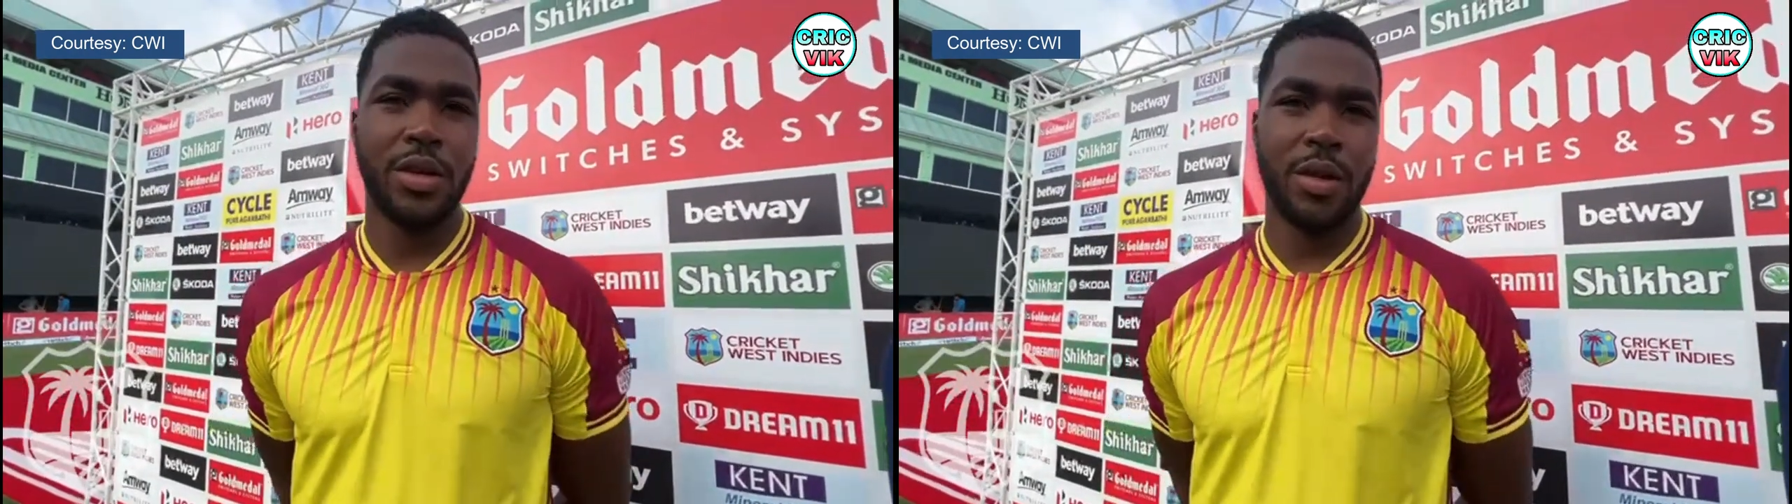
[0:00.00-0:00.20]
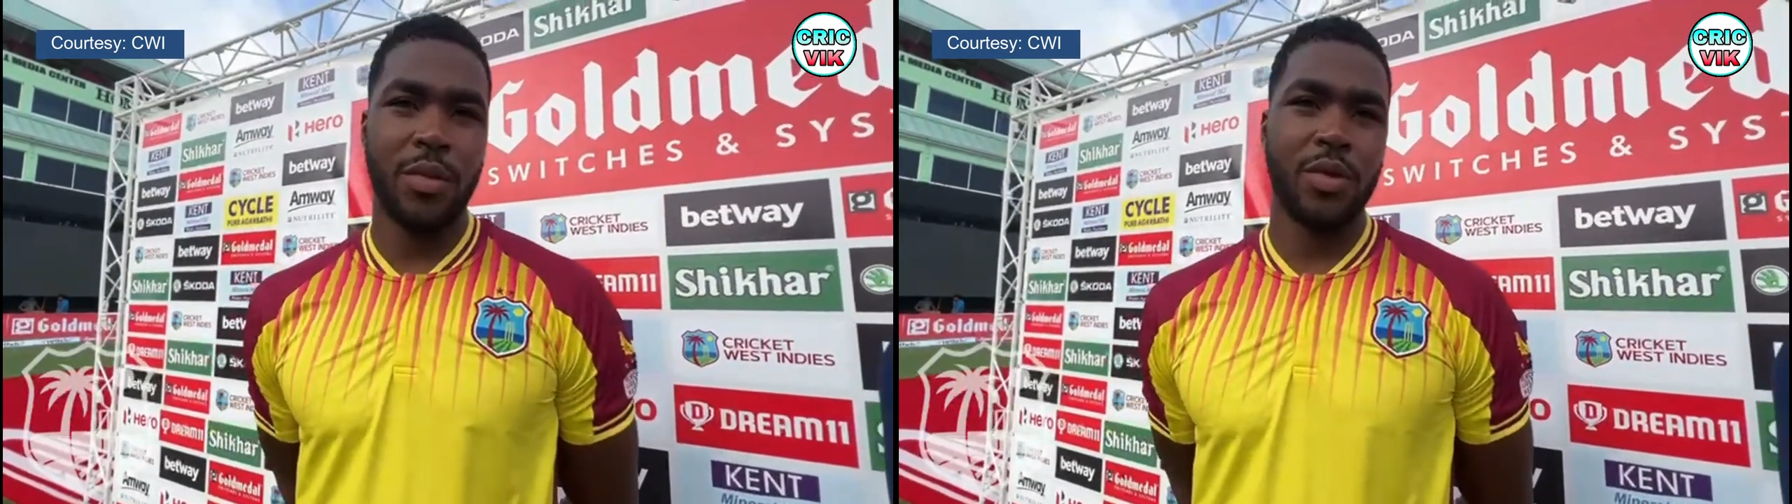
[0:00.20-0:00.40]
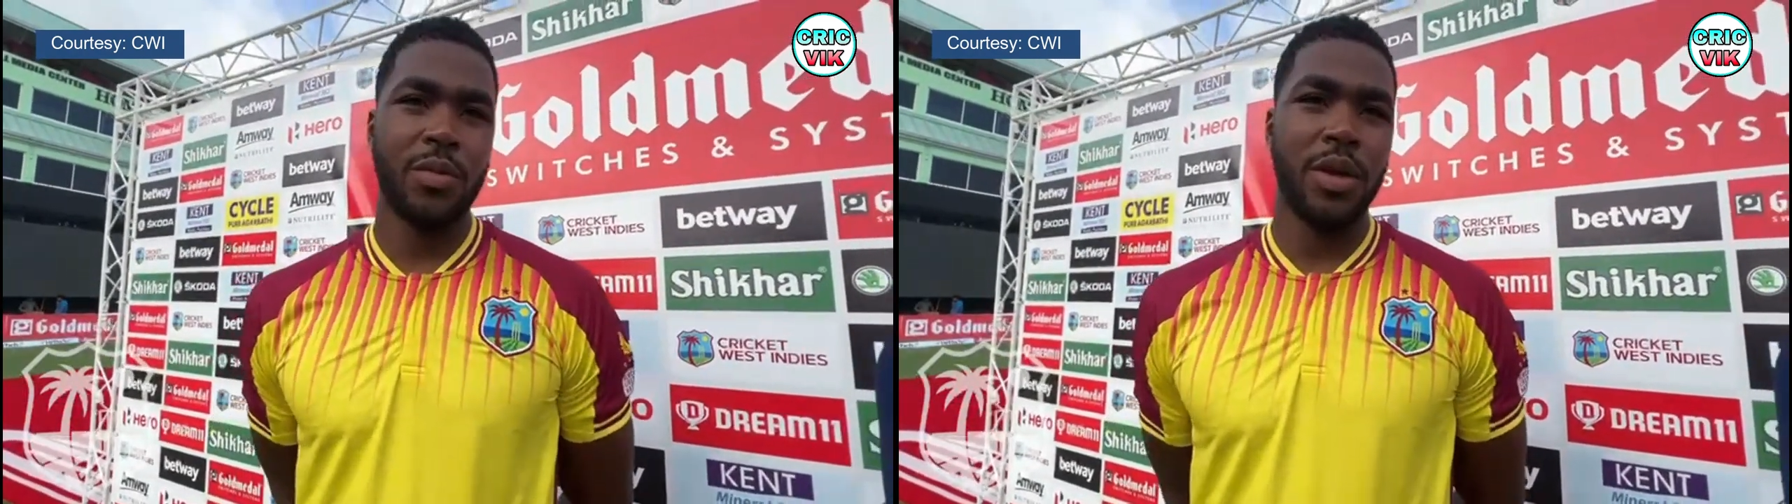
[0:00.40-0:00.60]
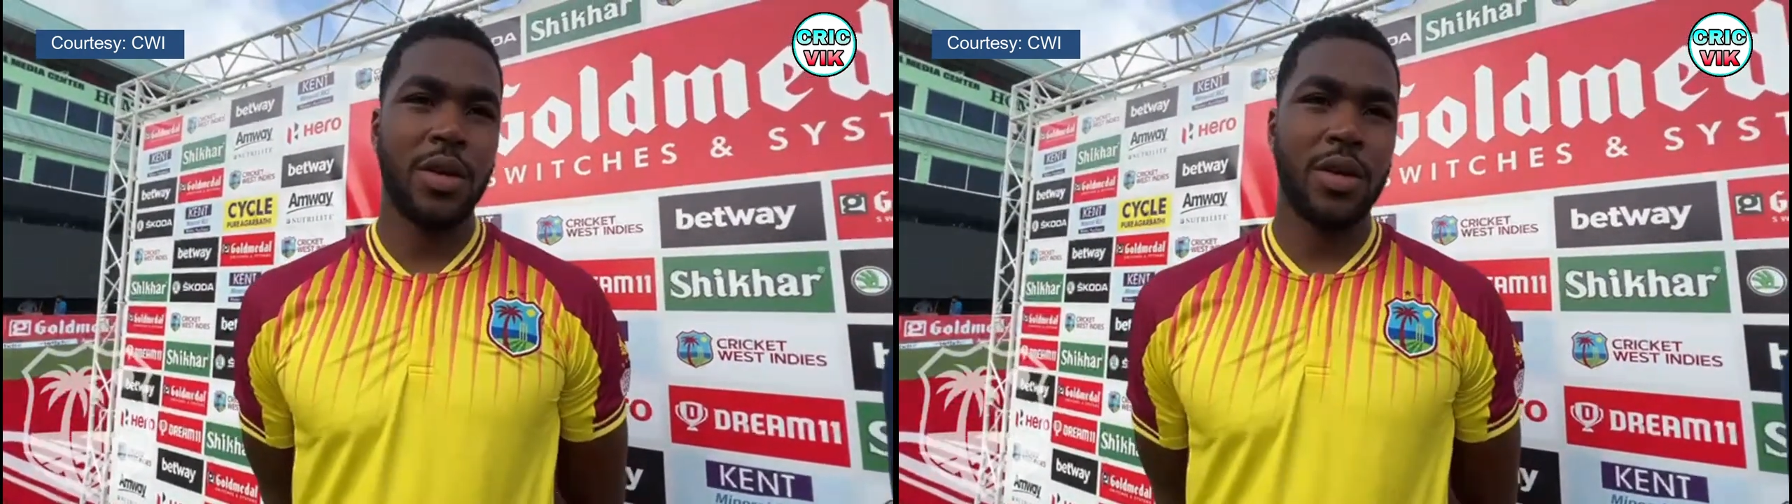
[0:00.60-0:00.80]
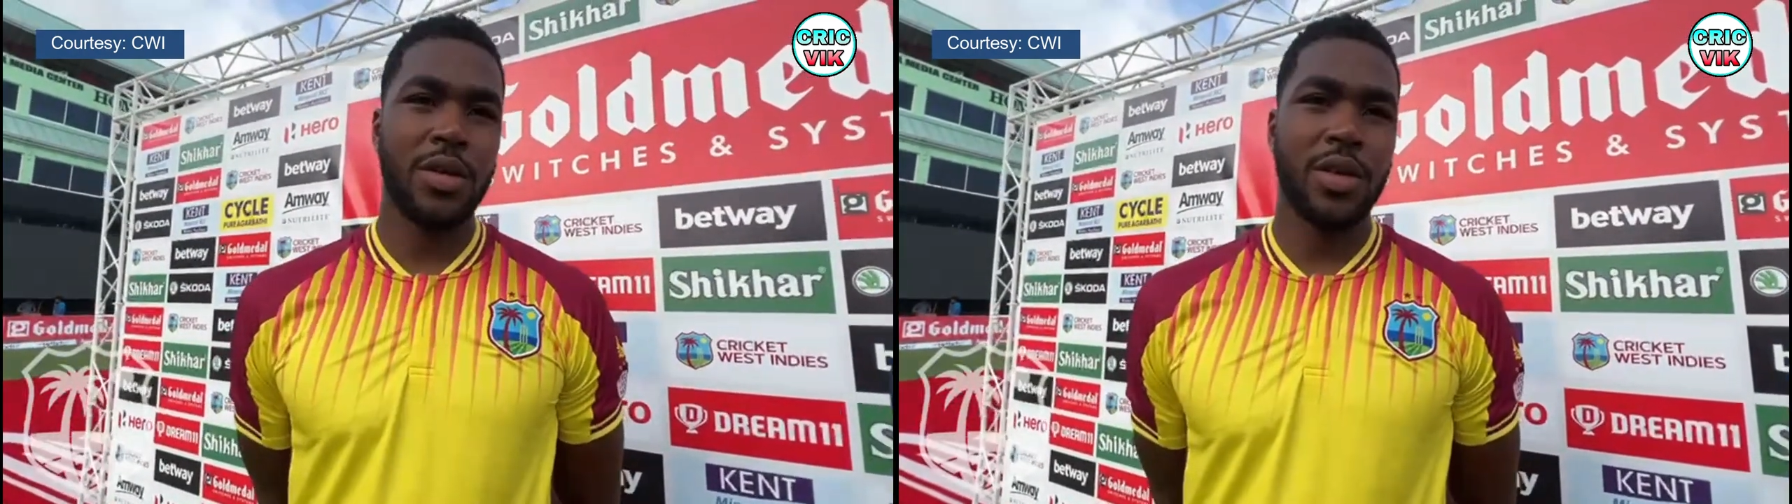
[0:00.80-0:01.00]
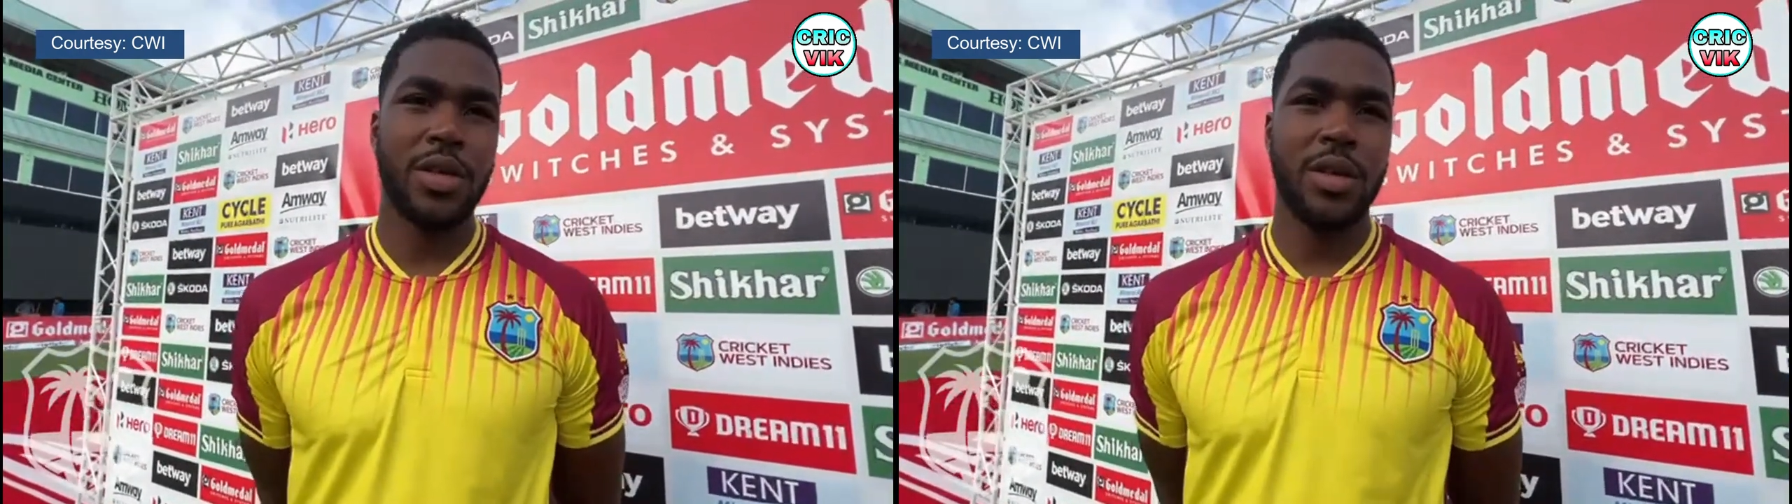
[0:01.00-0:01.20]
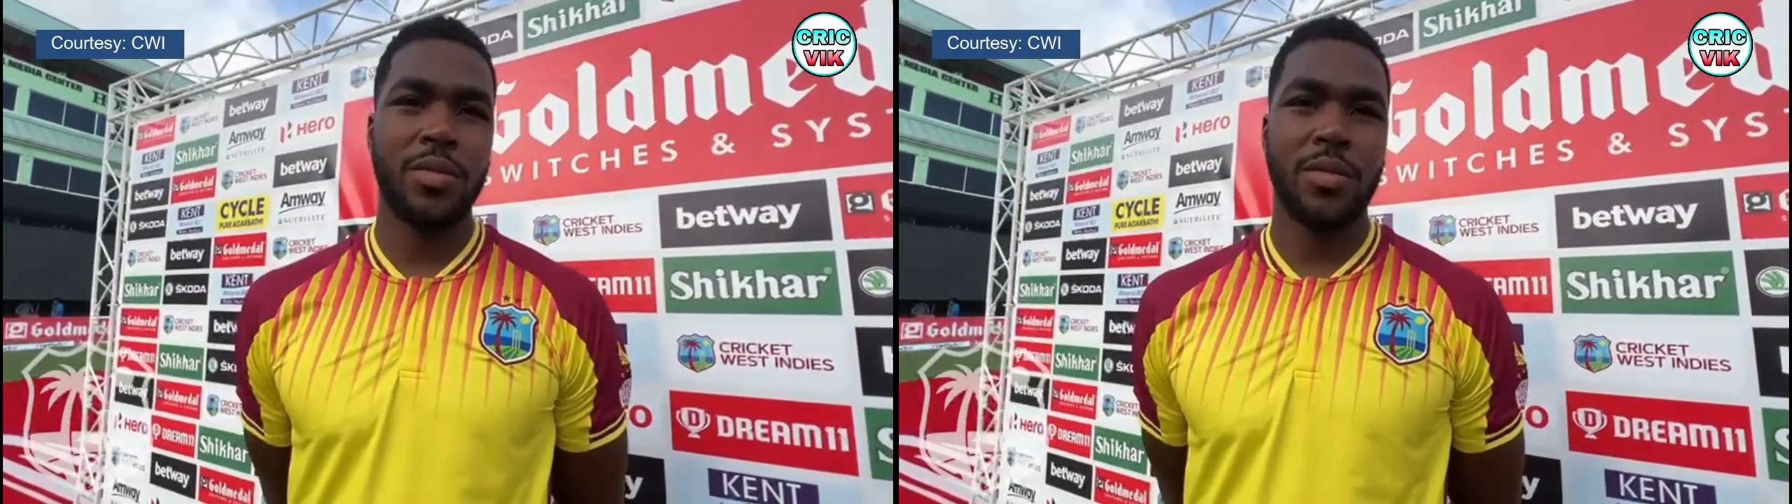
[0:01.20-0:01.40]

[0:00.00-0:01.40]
helped me to be consistent.